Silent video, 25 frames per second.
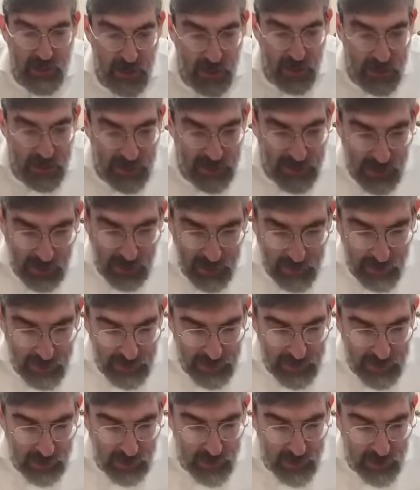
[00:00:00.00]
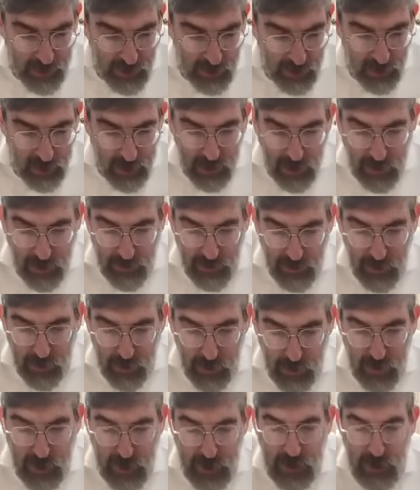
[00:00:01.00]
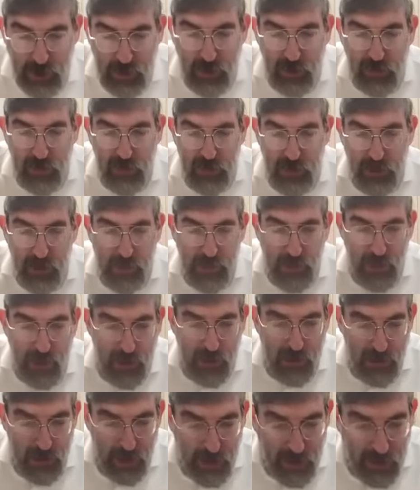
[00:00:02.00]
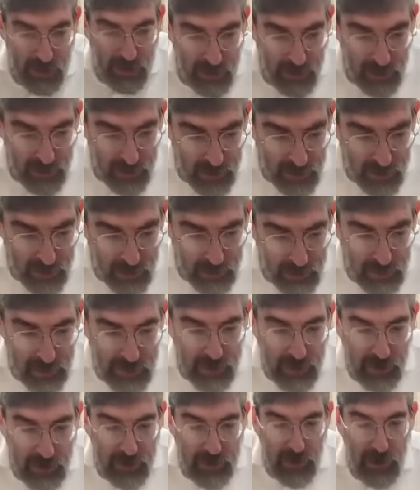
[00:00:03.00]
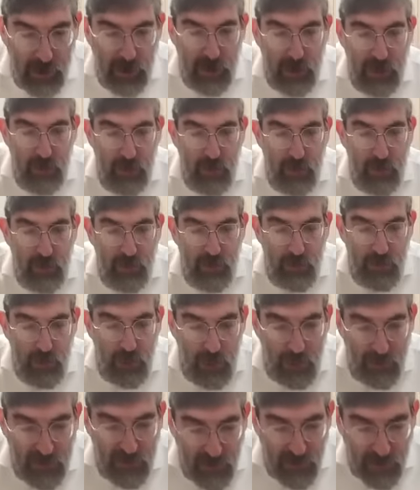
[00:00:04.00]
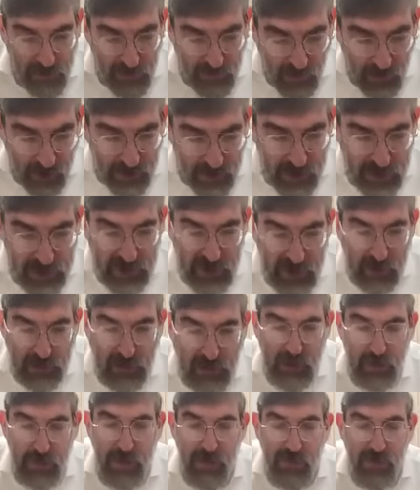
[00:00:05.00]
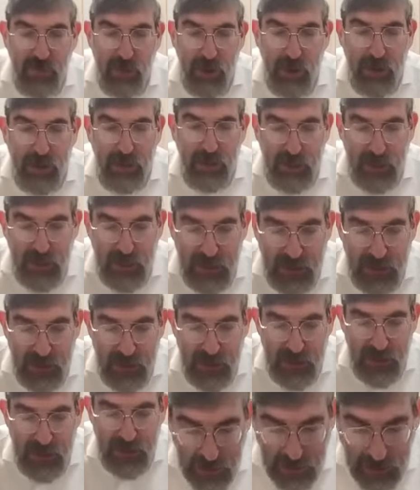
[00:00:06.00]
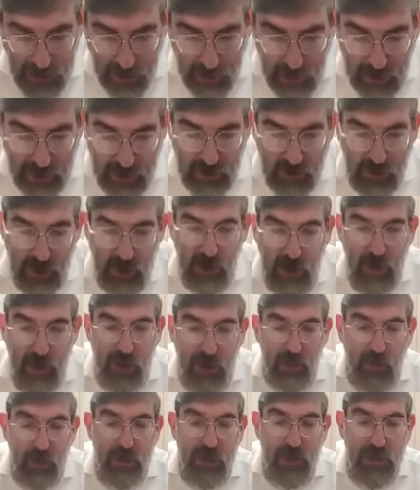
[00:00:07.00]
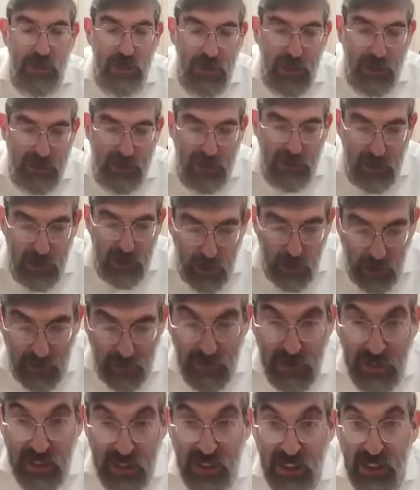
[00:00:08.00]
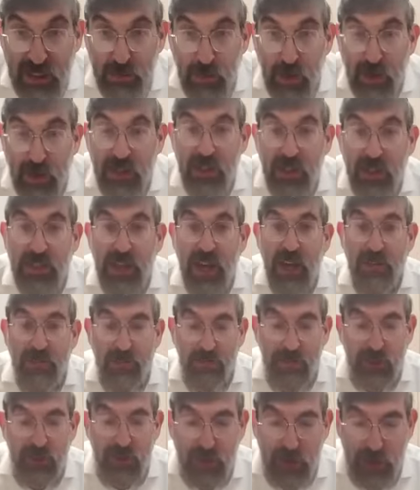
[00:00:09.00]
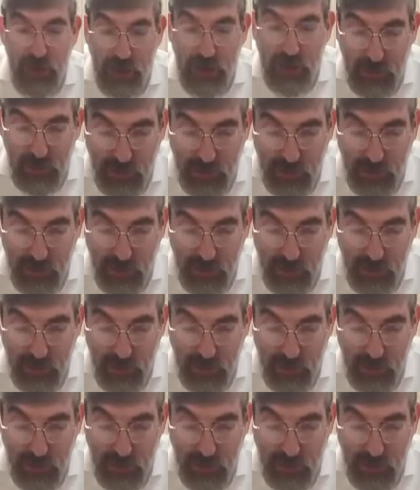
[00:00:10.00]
midaitoi for who shalay bagra midaitoi if the father accepts it provided she's not a bagaris. Once she gets to 12 and 6 months, she's out of the shus